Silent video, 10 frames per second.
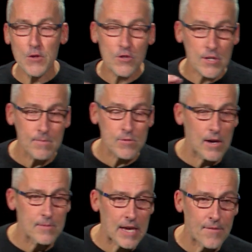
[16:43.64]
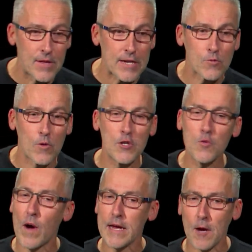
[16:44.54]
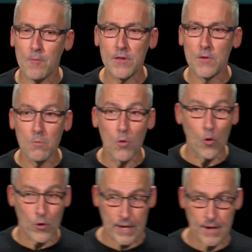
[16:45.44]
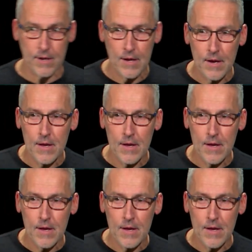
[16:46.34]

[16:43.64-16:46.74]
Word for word: of you sometimes have this when you wake up in the morning